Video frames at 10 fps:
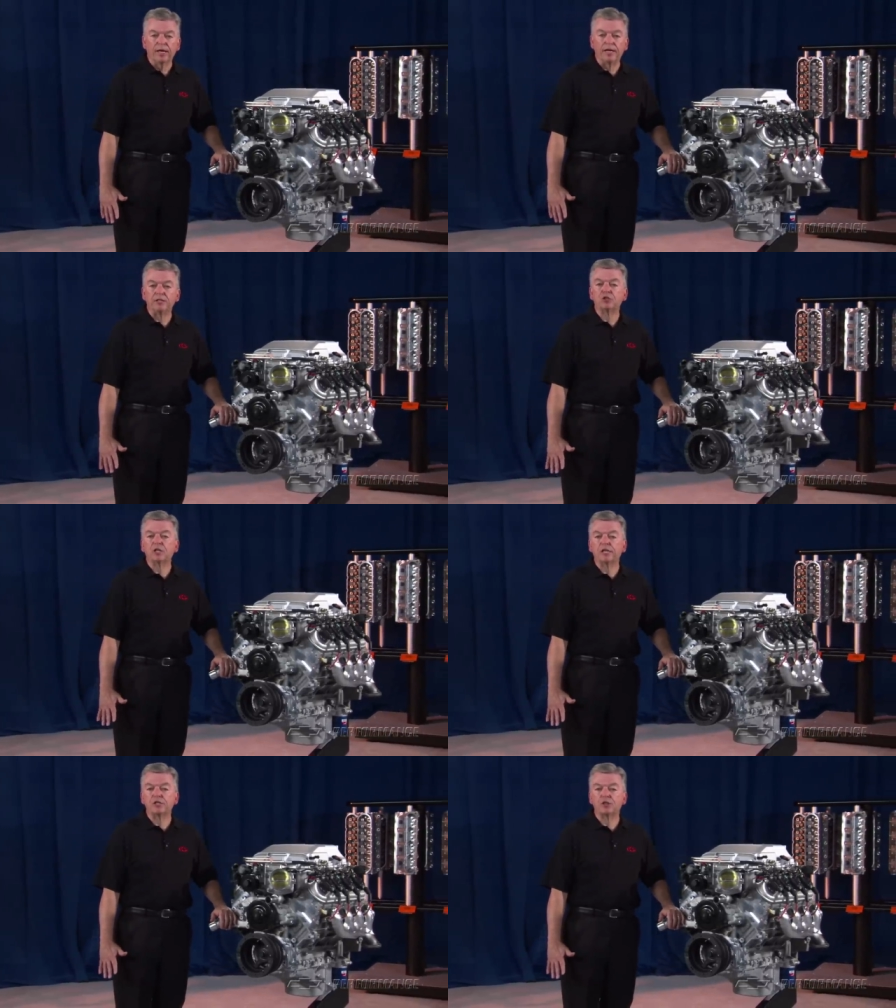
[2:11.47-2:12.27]

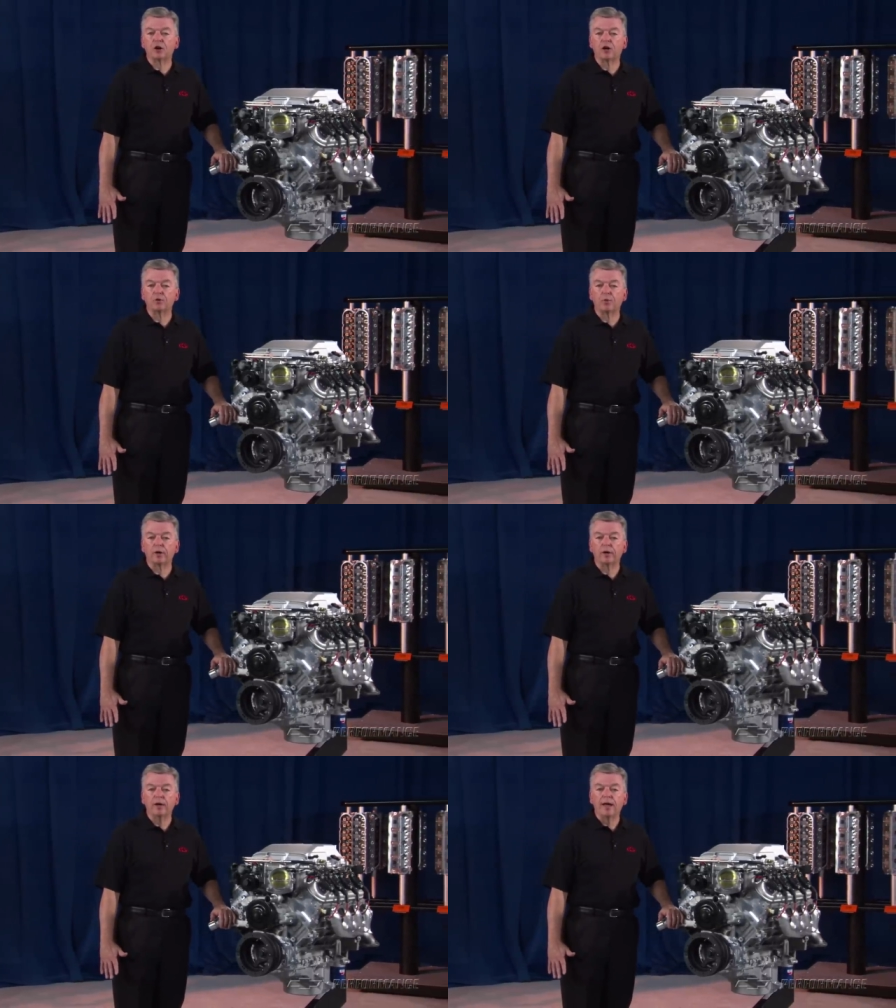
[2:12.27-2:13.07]
installation
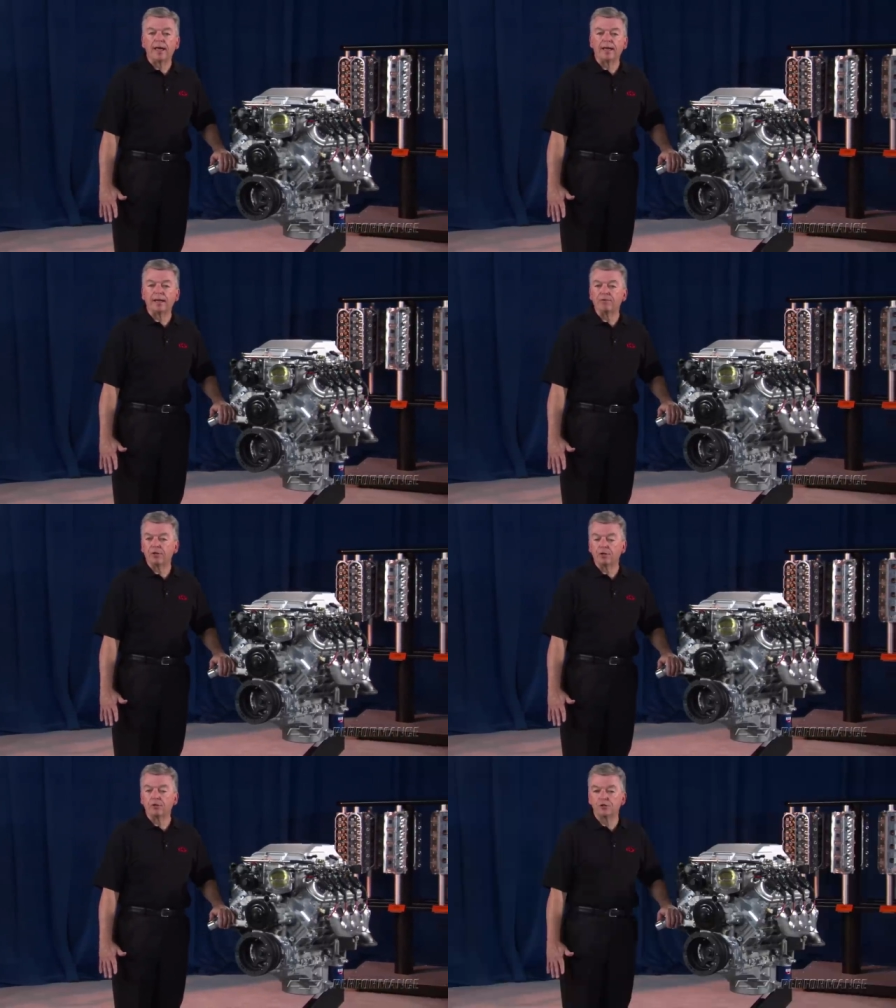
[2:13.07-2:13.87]
hardware, and
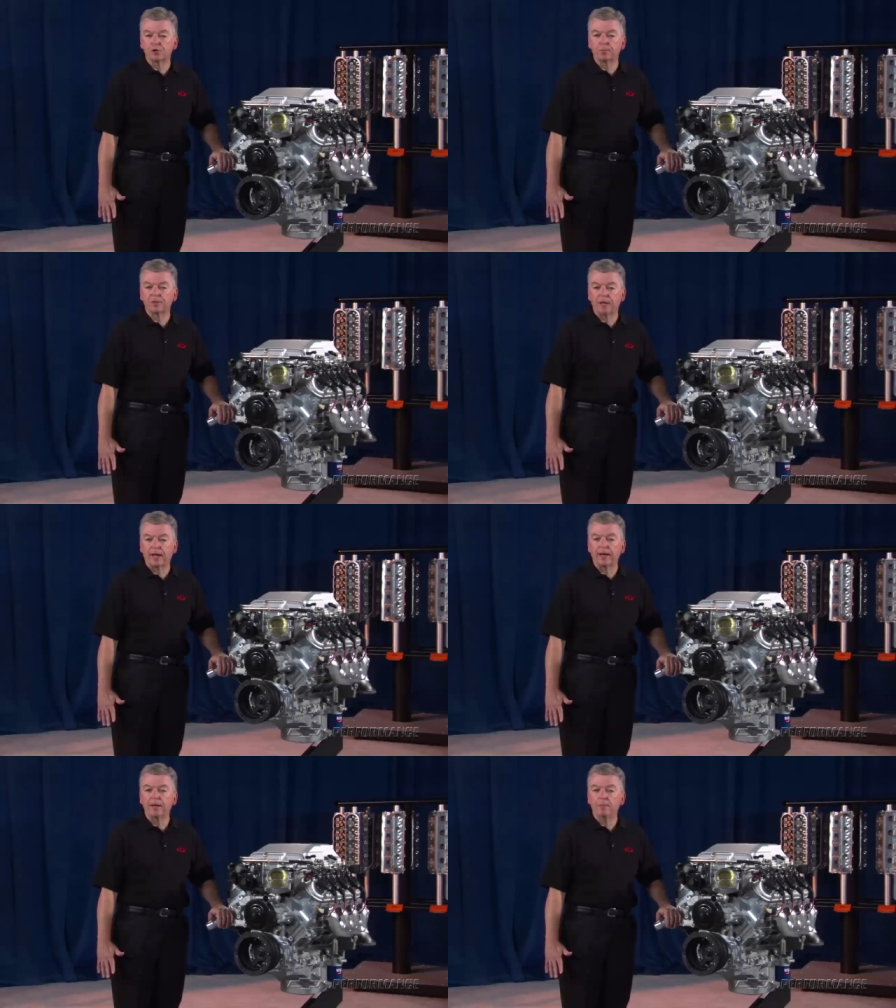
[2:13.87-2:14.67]
heavy-duty
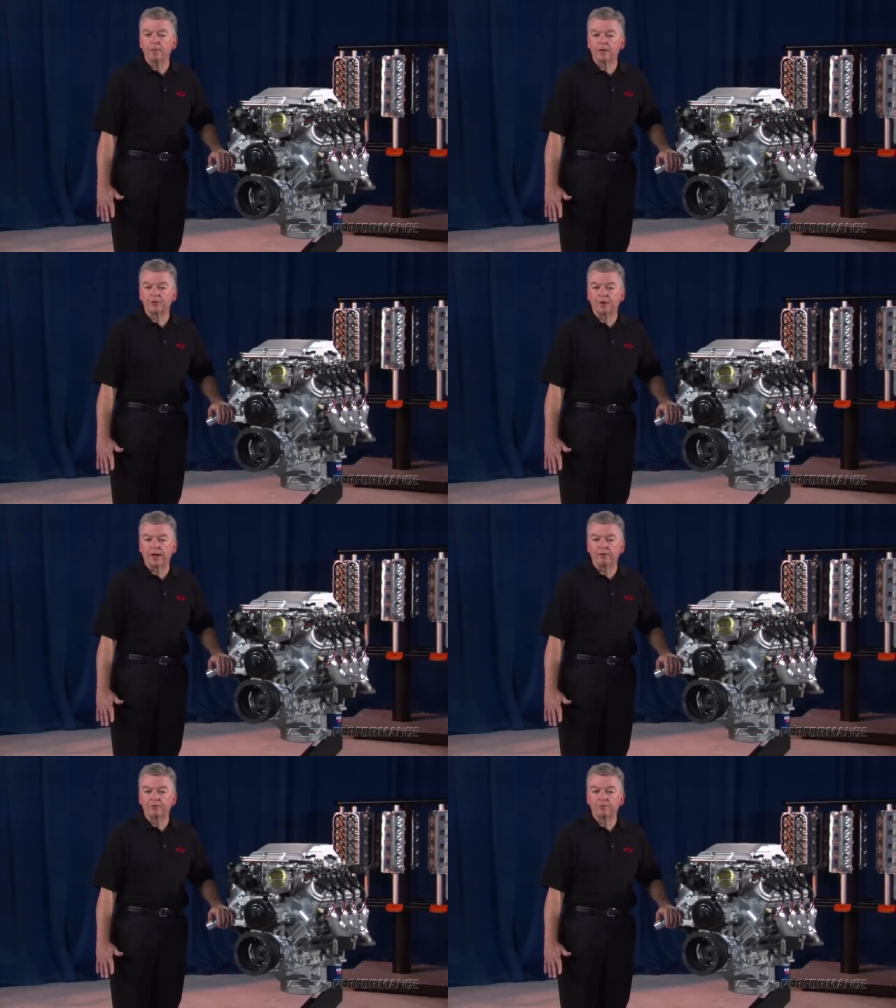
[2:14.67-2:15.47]
serpentine belt drive.